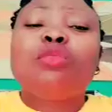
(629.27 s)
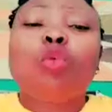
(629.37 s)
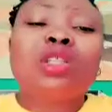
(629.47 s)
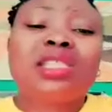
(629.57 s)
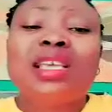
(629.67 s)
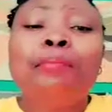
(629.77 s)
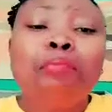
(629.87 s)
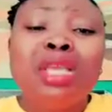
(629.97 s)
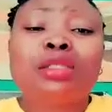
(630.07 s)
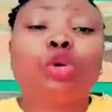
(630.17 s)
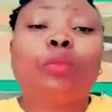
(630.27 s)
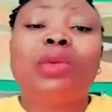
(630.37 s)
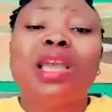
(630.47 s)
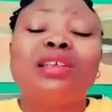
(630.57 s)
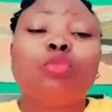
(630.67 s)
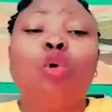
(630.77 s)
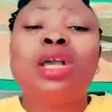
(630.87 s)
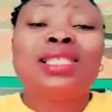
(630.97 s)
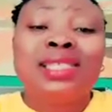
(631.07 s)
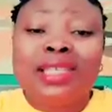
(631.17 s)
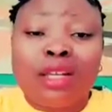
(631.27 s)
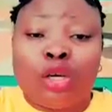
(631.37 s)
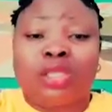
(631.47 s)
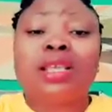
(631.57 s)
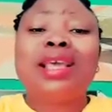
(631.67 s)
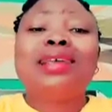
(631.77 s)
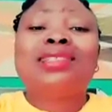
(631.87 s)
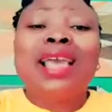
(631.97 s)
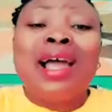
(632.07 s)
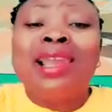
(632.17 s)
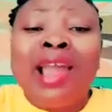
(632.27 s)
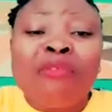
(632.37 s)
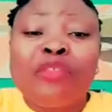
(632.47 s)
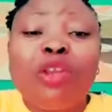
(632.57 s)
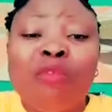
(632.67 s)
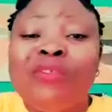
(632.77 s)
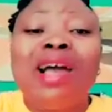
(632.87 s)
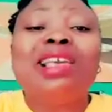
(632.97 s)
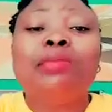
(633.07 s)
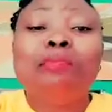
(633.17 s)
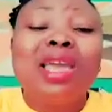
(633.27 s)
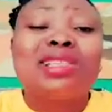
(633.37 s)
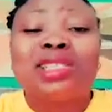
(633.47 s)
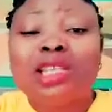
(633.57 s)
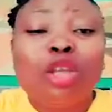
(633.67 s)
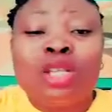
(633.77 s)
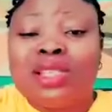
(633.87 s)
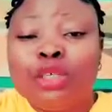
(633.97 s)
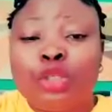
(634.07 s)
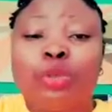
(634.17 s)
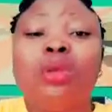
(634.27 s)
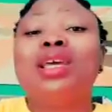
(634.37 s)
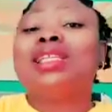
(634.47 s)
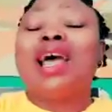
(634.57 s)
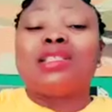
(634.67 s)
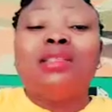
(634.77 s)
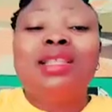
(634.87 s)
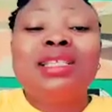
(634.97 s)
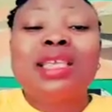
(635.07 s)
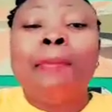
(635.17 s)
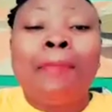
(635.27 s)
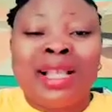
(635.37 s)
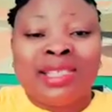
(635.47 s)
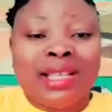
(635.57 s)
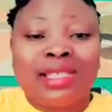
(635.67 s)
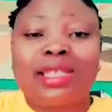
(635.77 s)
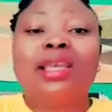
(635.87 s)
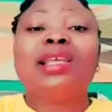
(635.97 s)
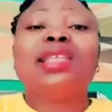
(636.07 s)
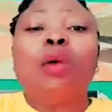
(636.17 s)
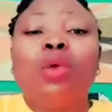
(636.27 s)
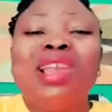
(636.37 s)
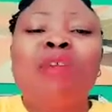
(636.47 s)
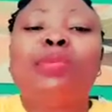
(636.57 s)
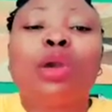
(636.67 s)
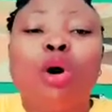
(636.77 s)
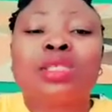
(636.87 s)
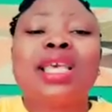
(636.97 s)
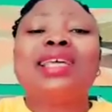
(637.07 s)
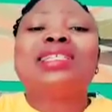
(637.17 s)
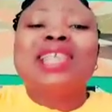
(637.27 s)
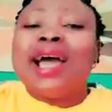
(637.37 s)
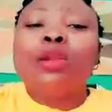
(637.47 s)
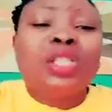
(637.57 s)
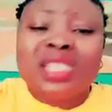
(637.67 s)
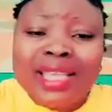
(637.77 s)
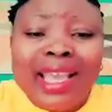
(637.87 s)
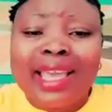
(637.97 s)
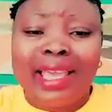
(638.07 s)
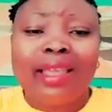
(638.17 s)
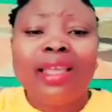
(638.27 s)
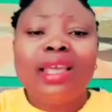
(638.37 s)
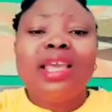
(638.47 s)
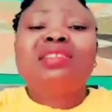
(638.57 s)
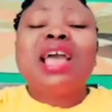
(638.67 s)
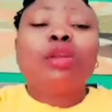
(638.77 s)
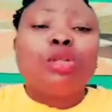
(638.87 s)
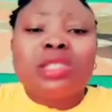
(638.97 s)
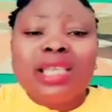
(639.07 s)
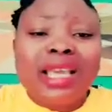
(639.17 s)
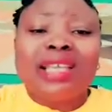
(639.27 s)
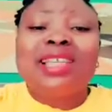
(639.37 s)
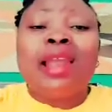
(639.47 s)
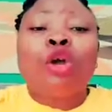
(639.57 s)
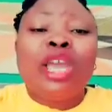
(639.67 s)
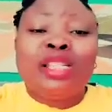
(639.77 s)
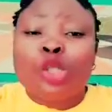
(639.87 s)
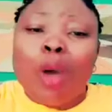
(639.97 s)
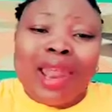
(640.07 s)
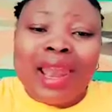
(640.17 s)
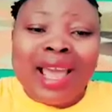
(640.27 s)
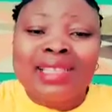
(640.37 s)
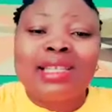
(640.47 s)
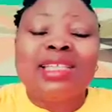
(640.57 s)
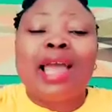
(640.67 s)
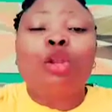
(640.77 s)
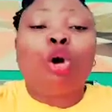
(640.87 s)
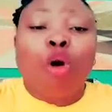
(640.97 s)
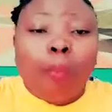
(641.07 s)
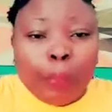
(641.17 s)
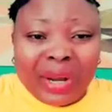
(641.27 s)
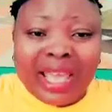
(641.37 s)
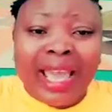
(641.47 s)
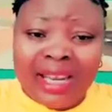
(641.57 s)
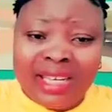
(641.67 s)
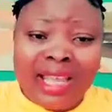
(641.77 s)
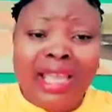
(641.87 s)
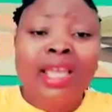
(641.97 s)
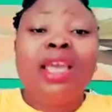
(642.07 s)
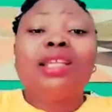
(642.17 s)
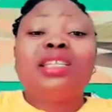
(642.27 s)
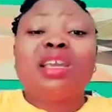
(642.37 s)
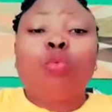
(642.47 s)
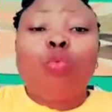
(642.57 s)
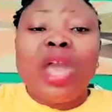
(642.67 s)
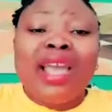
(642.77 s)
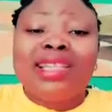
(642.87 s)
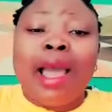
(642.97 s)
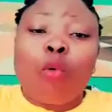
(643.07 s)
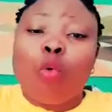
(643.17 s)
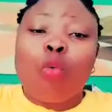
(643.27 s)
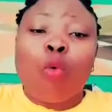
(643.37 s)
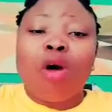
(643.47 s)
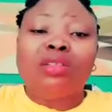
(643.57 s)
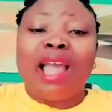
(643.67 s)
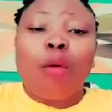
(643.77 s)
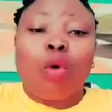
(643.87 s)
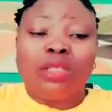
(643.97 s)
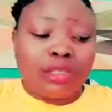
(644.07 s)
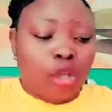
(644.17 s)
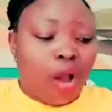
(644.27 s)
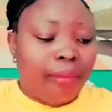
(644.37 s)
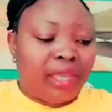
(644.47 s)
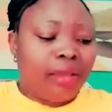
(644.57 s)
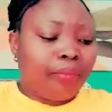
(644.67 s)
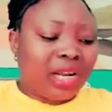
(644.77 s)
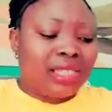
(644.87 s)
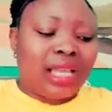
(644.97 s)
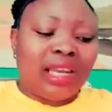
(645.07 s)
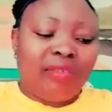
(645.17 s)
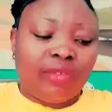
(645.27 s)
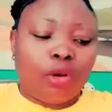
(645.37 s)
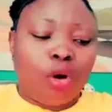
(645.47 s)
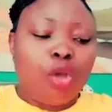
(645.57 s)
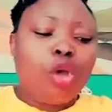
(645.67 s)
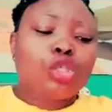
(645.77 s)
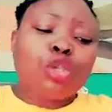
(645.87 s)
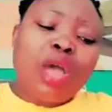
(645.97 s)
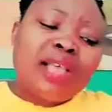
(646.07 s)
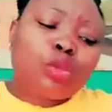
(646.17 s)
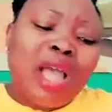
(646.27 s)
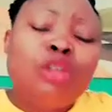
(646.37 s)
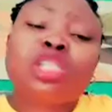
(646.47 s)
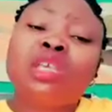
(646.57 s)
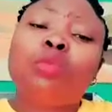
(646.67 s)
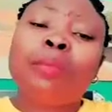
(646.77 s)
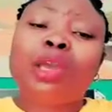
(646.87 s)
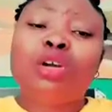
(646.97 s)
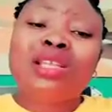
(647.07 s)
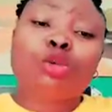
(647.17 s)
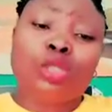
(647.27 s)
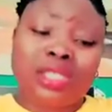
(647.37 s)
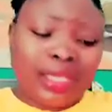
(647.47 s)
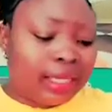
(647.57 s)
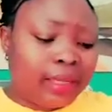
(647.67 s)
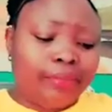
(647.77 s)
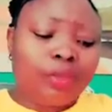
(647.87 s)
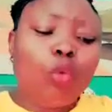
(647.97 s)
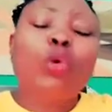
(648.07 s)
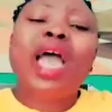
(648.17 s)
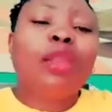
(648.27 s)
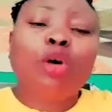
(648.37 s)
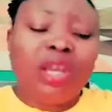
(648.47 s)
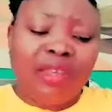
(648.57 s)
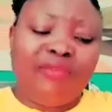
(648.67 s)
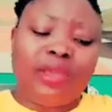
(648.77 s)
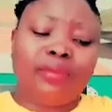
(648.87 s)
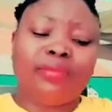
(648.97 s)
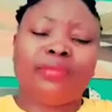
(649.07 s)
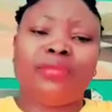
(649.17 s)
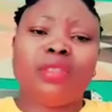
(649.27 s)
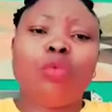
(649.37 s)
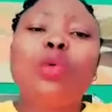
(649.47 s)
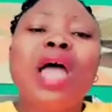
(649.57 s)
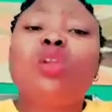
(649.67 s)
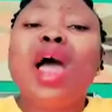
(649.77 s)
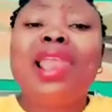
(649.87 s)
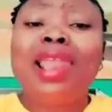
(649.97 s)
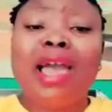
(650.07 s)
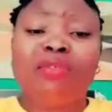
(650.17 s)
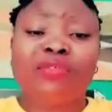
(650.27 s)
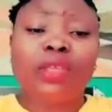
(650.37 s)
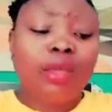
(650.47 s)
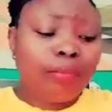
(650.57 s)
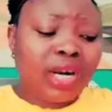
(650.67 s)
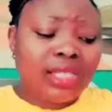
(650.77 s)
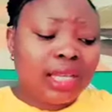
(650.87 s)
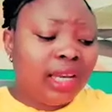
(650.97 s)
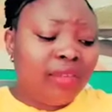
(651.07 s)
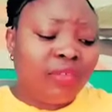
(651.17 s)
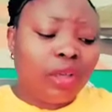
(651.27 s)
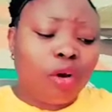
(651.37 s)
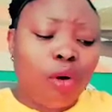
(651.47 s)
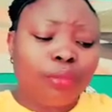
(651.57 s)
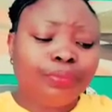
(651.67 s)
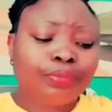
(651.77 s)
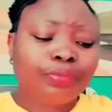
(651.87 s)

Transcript: What it means to be, what is serious, they are laughing over a serious issue that needs emergency. They will laugh because they are not thinking. If they are not thinking, they are not internalizing, they are not comprehending the way that word is coming. Praise the living God. So until we begin to think, we are not living. We are not alive. Praise the living God.